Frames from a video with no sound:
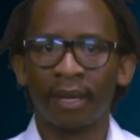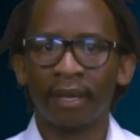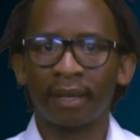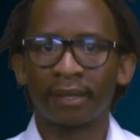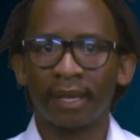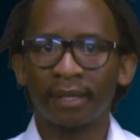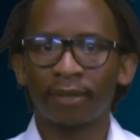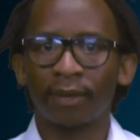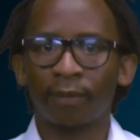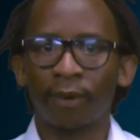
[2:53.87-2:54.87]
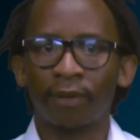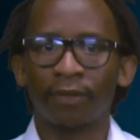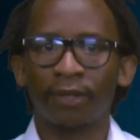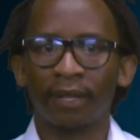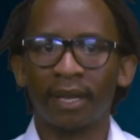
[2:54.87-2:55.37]
The Sanskrit word for
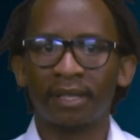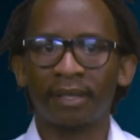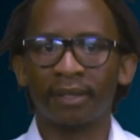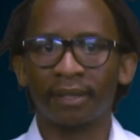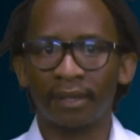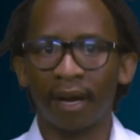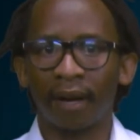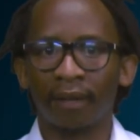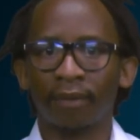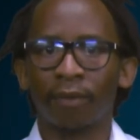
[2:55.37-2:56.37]
donation is dan,